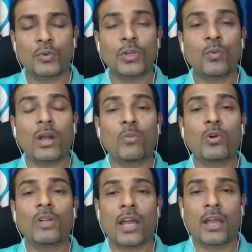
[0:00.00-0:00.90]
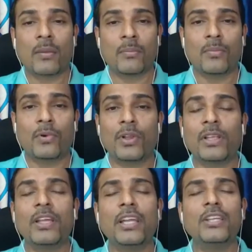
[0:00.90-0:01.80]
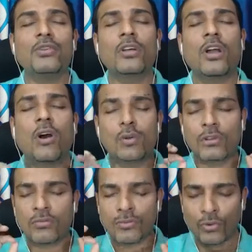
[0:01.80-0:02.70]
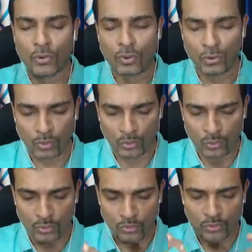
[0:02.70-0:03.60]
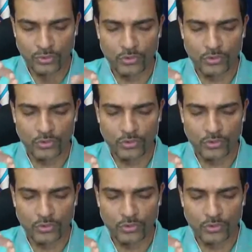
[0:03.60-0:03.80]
it one more time. Breathe in to the count of 4,